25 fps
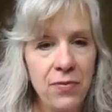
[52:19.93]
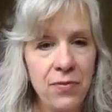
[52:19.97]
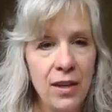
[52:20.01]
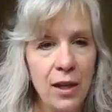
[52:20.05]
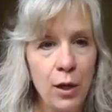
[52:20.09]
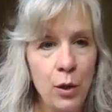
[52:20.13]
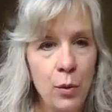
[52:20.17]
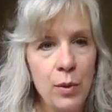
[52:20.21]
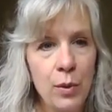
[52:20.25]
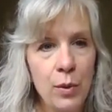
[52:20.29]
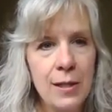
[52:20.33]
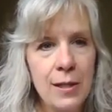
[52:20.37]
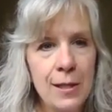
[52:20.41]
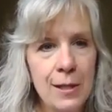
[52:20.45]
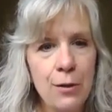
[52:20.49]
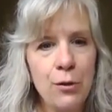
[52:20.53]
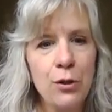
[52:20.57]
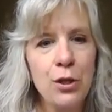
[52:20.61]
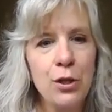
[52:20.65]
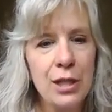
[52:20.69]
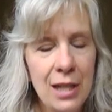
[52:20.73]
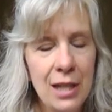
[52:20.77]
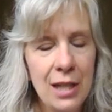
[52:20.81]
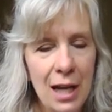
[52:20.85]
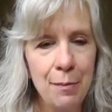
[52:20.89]
you would still
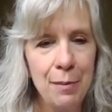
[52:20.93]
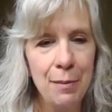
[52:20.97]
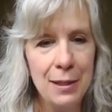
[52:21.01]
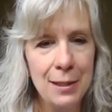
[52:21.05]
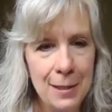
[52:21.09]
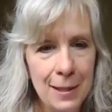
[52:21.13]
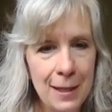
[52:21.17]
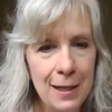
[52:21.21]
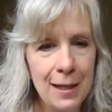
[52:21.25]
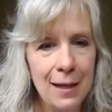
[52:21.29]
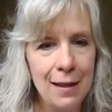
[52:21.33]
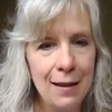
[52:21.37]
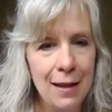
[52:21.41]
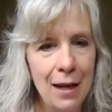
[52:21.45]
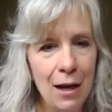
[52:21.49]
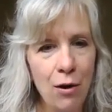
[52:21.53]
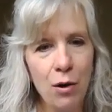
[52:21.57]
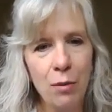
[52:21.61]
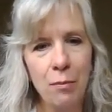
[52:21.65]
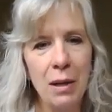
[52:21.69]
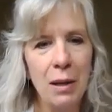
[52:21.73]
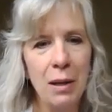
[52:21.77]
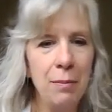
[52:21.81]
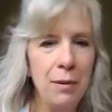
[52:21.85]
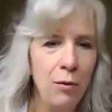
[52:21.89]
just kind of be sitting there or
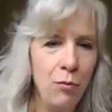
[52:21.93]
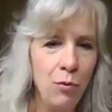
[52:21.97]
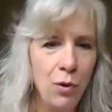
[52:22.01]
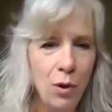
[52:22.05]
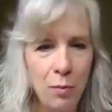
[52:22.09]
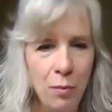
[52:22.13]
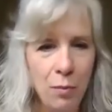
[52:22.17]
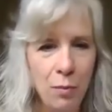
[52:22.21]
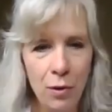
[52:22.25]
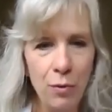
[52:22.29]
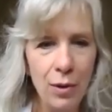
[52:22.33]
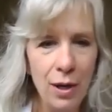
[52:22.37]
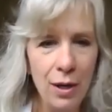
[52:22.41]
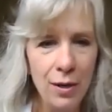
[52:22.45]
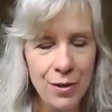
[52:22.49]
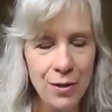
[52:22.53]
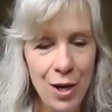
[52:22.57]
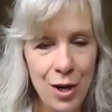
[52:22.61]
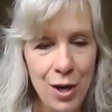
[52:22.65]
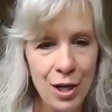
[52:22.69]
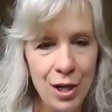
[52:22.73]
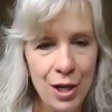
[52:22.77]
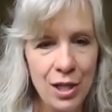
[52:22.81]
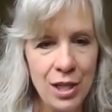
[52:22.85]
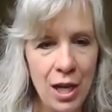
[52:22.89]
maybe roaming around
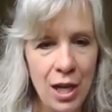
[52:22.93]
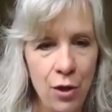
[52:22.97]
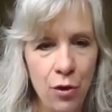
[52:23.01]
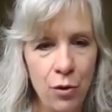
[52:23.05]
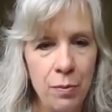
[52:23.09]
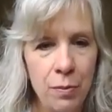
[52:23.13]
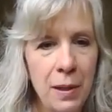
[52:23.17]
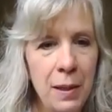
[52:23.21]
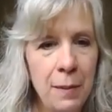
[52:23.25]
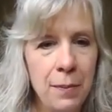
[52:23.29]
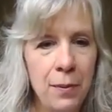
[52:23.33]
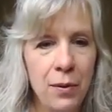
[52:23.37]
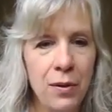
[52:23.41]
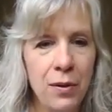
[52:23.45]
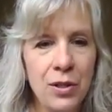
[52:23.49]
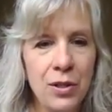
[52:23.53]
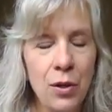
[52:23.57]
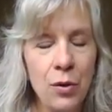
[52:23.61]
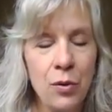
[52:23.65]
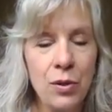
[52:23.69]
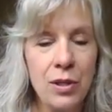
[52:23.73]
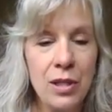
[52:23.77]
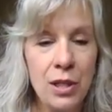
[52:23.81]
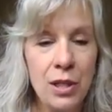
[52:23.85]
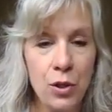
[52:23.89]
talking to other people.
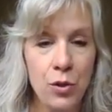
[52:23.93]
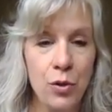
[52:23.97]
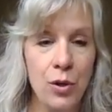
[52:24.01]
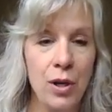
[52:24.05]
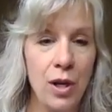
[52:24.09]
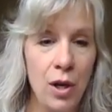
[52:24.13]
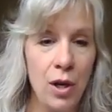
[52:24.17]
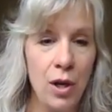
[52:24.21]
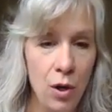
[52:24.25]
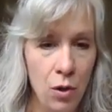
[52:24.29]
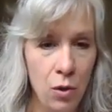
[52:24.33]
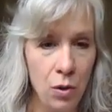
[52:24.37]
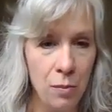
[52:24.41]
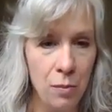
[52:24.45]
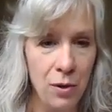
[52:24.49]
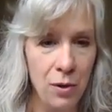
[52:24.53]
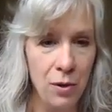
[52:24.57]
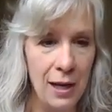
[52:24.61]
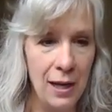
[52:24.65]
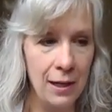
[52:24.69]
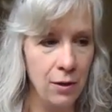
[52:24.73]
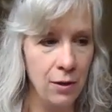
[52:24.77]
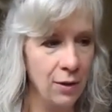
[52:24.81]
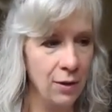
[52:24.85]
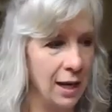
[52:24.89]
So since you're at home, we're
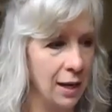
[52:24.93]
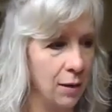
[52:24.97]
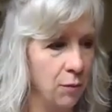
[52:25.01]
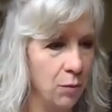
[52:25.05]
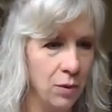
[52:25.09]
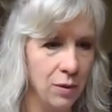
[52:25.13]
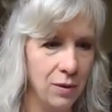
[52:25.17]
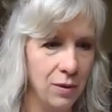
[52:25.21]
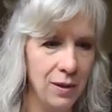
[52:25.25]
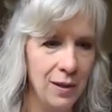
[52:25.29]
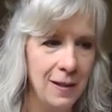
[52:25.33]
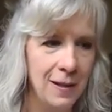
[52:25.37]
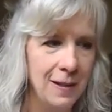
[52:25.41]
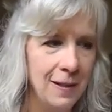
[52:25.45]
like, okay, well,